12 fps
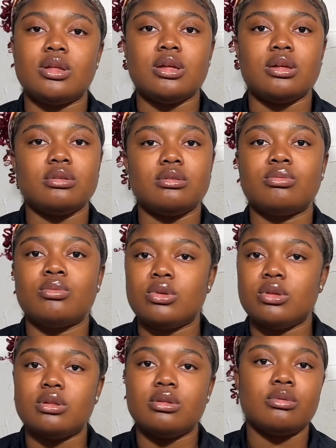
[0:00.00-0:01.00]
and
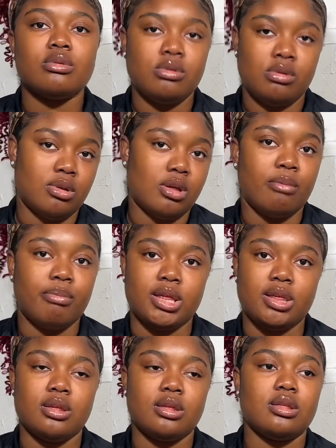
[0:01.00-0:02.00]
once your time
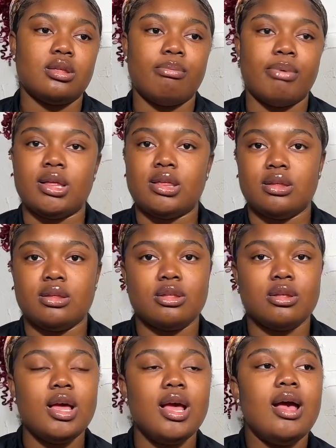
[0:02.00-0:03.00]
passes, it passes.